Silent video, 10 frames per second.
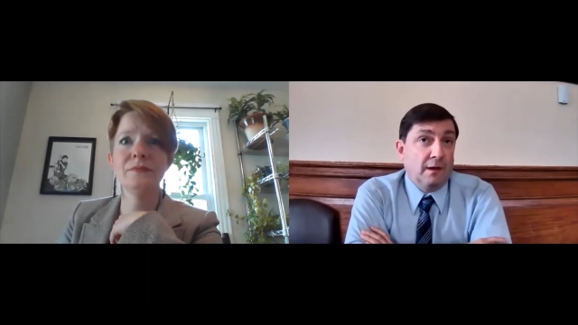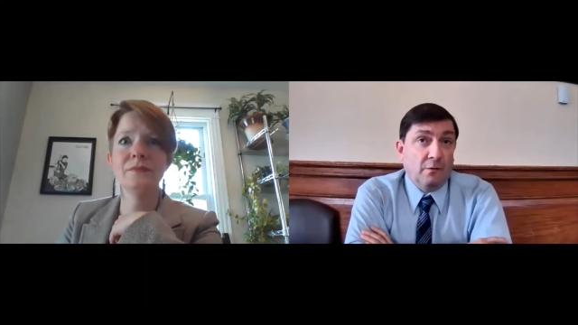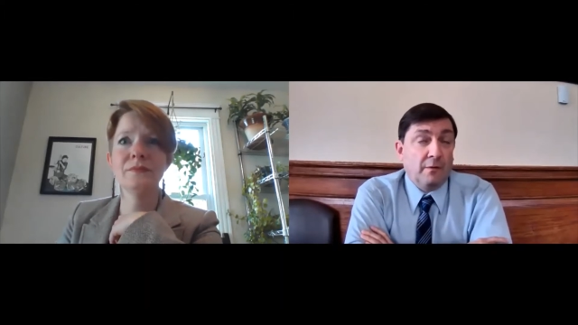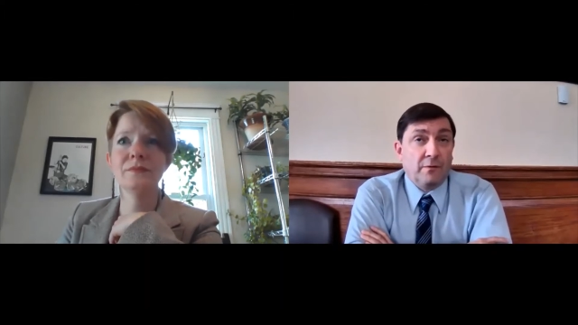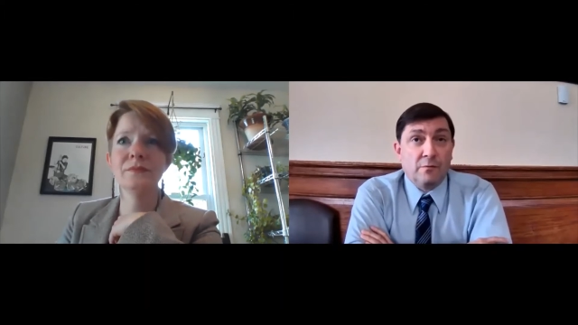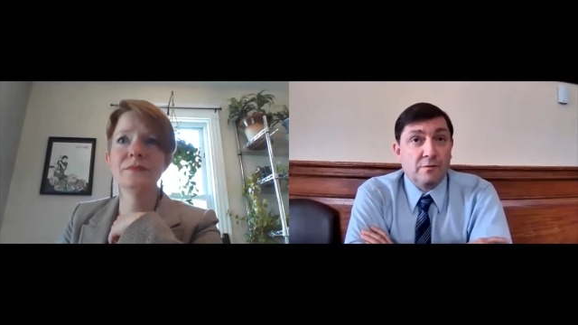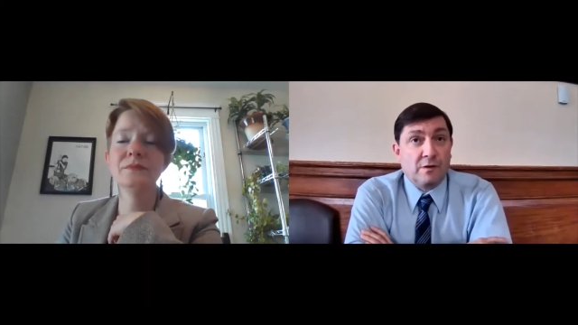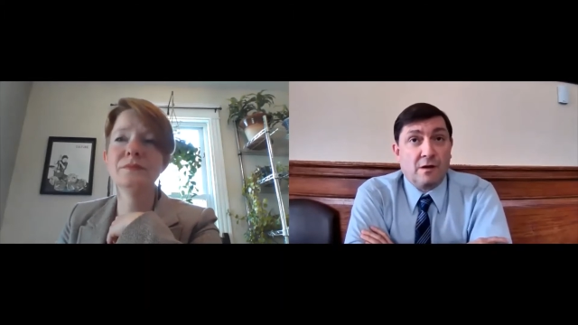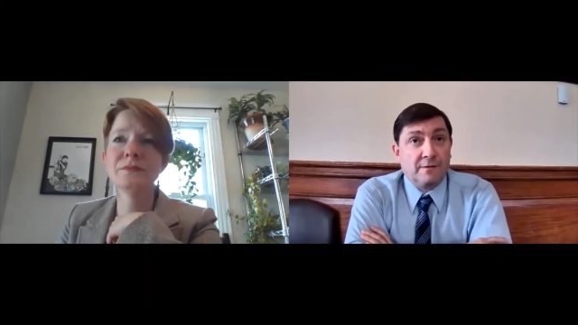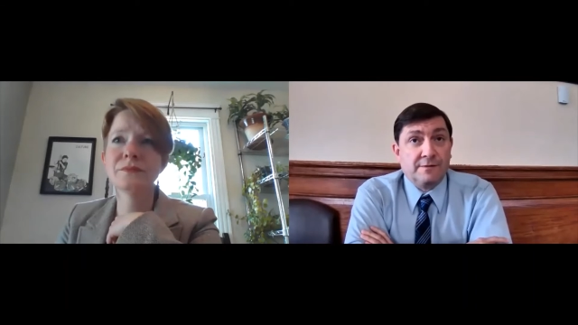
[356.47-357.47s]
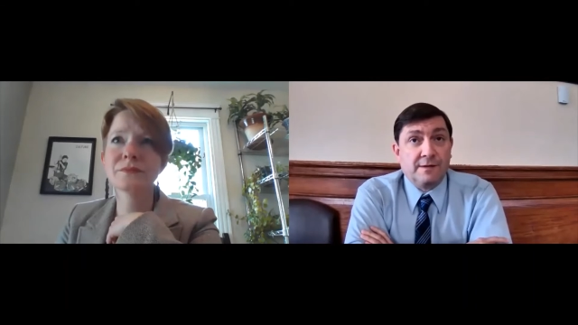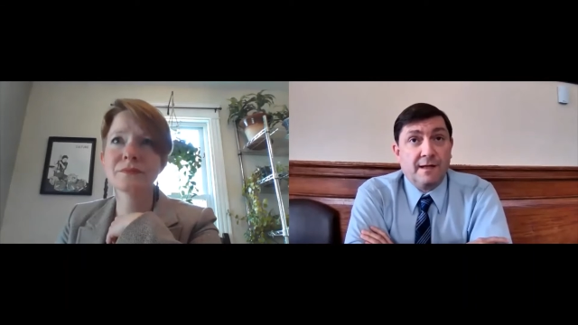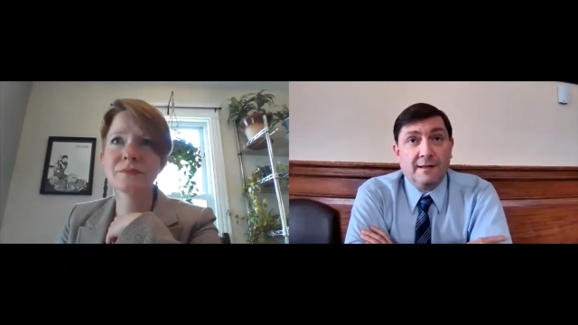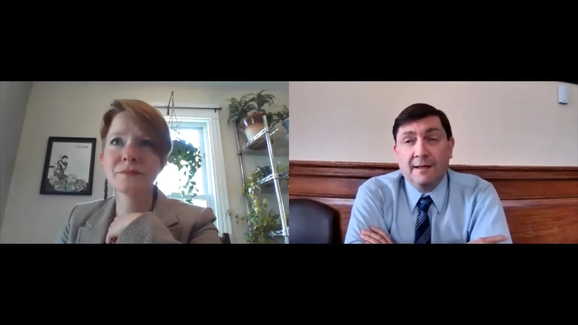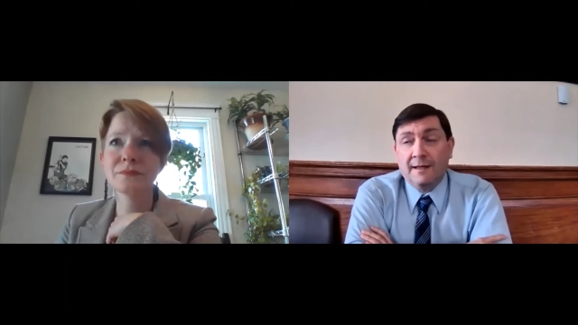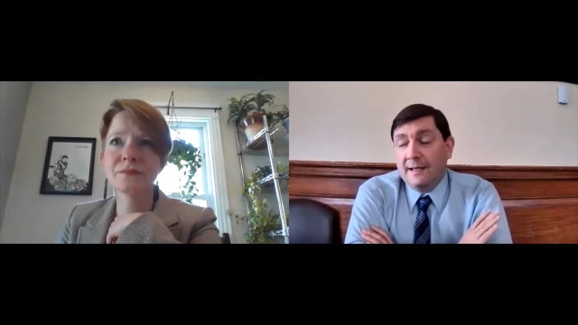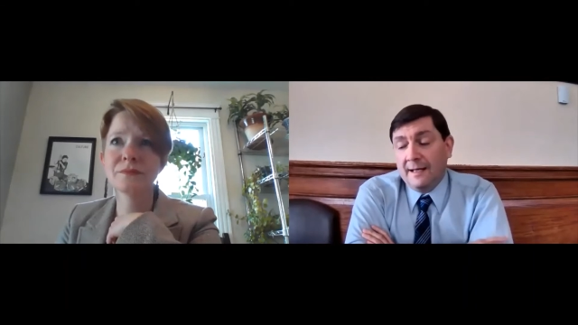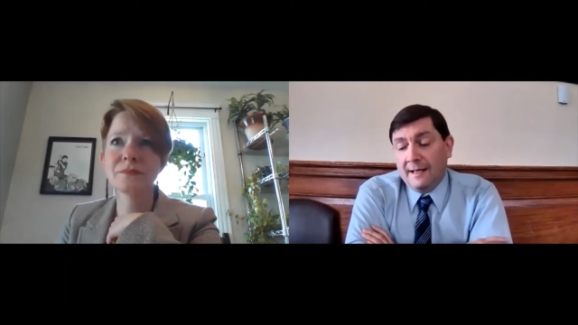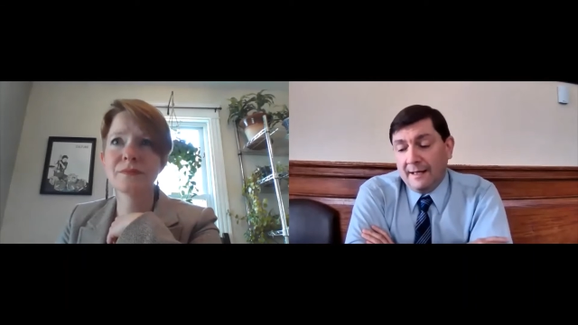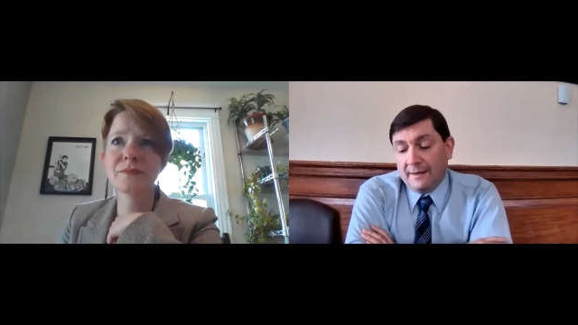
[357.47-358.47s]
Speaker 1: what those laws say.
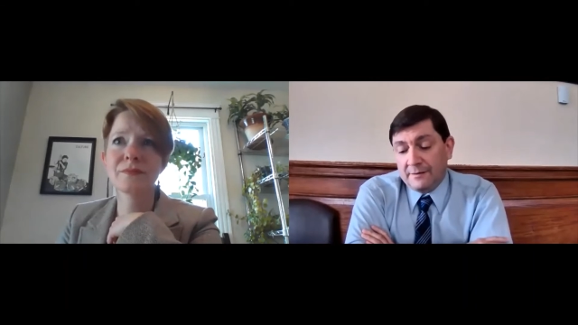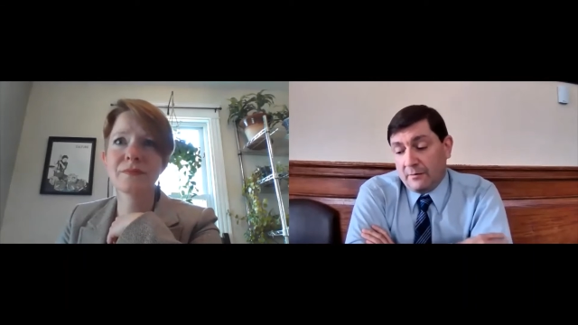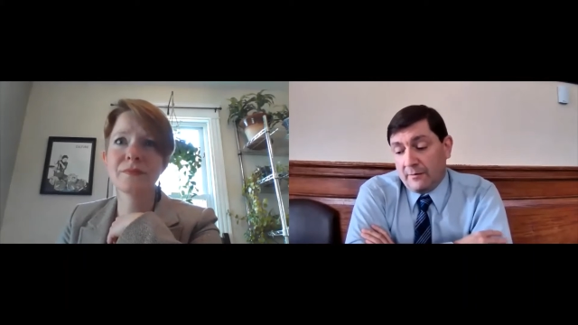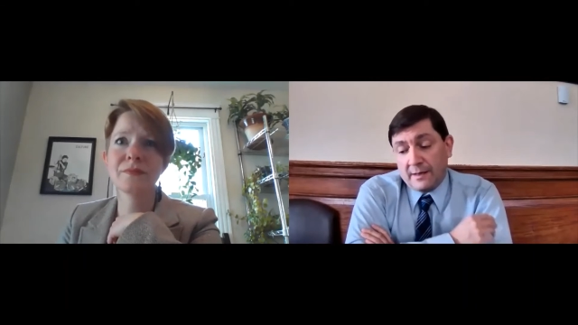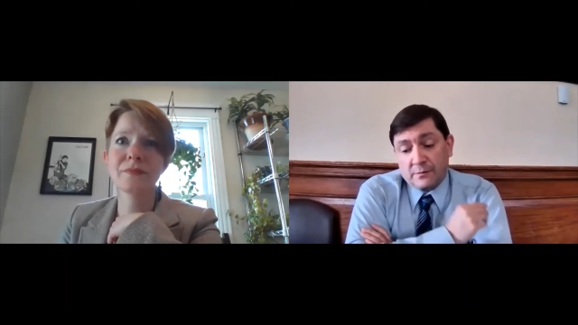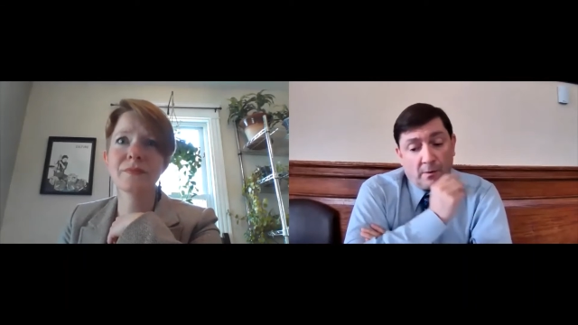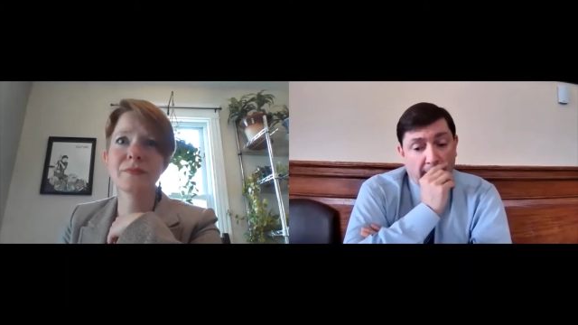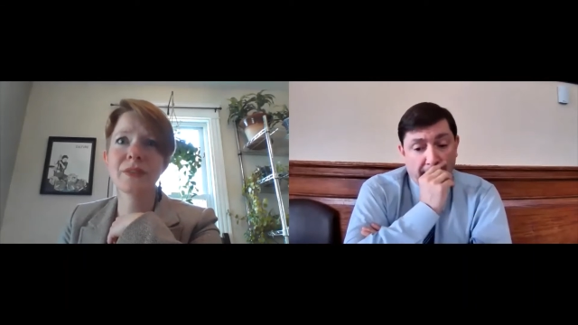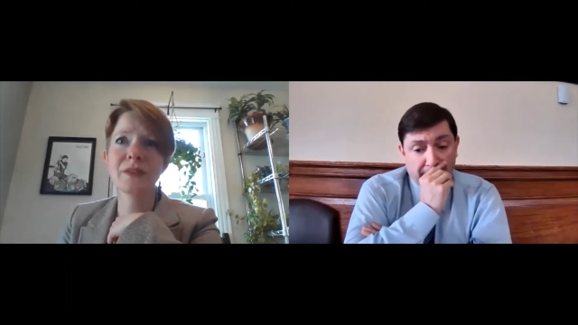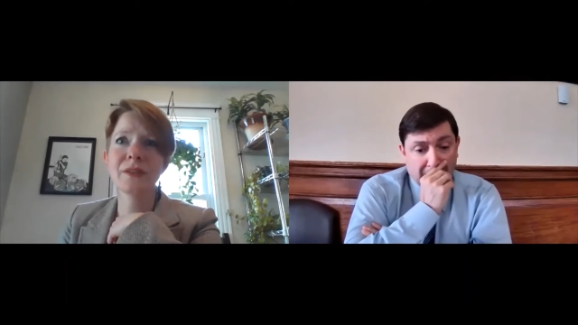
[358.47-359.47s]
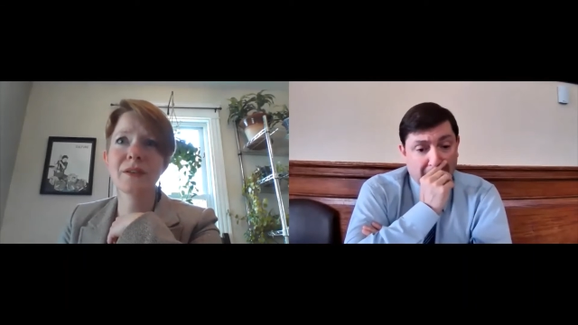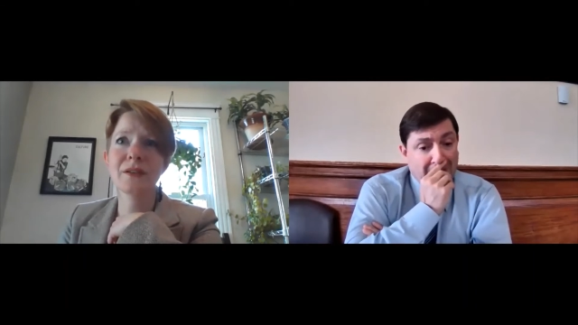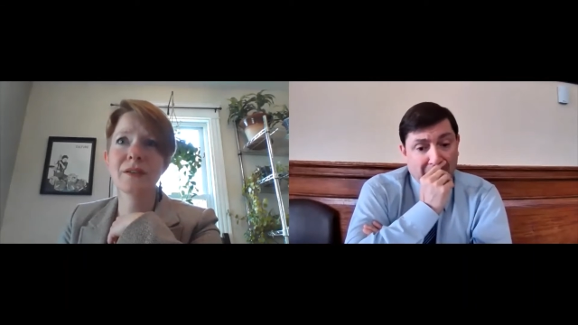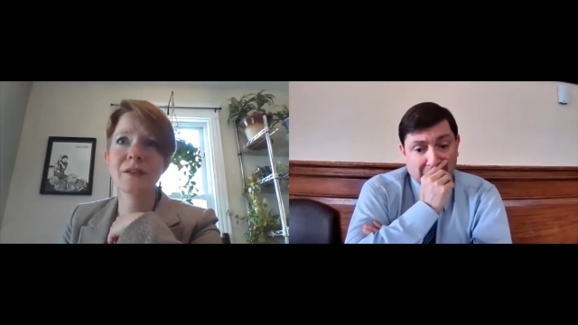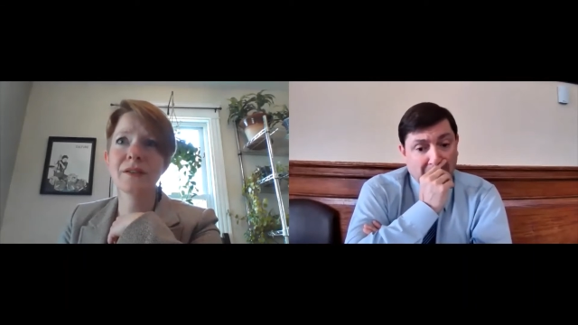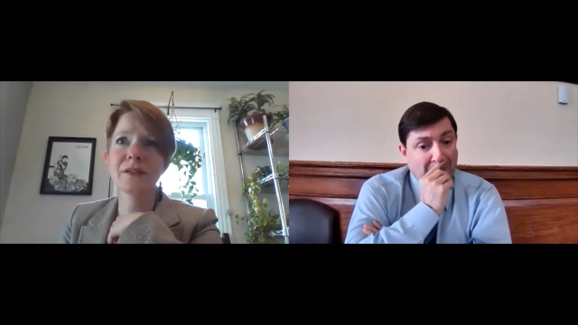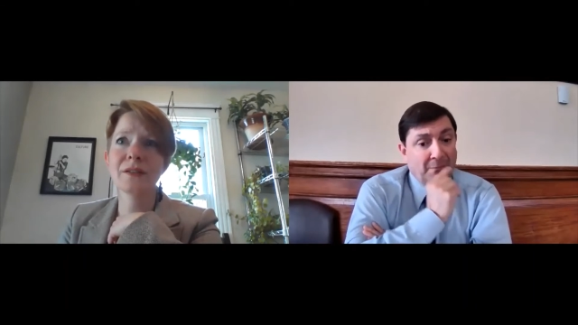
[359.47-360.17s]
So that's why this law